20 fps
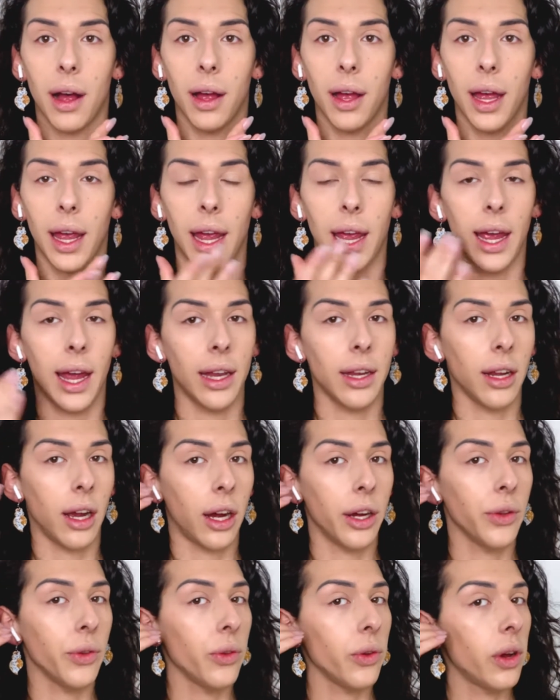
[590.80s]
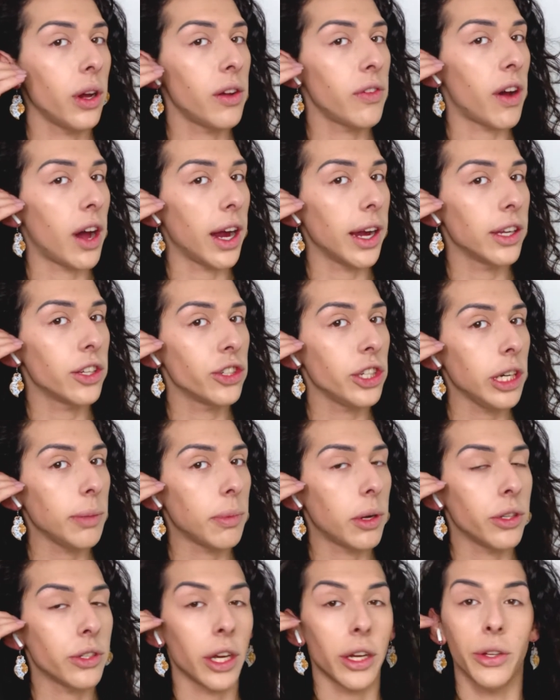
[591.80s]
And although I have high
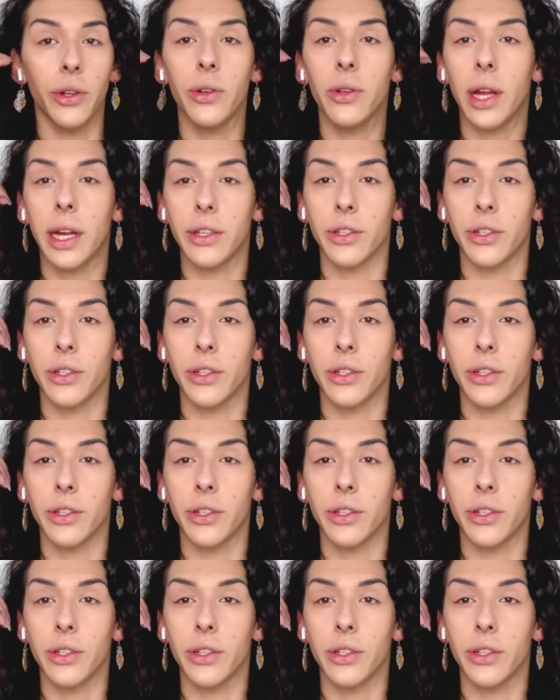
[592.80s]
cheekbones, I do like